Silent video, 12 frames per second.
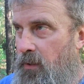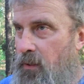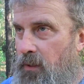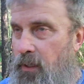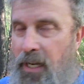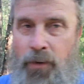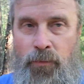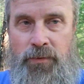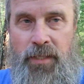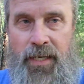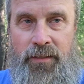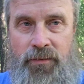And I was
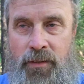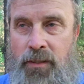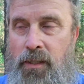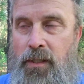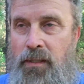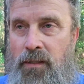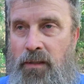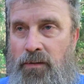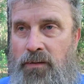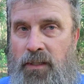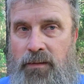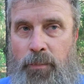actually used
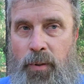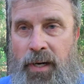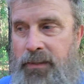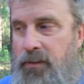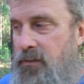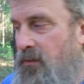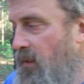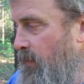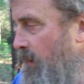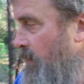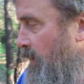as a practice dummy.